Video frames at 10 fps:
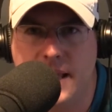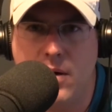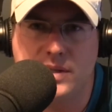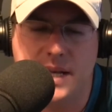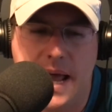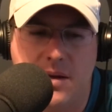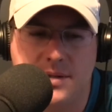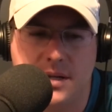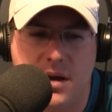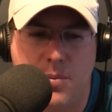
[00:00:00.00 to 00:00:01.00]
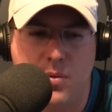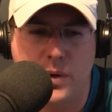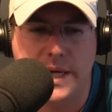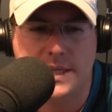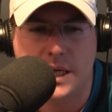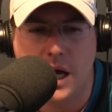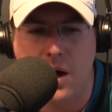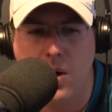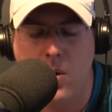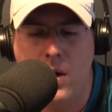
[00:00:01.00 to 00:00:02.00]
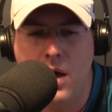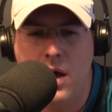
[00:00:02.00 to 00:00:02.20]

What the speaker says: That was announced a couple weeks ago.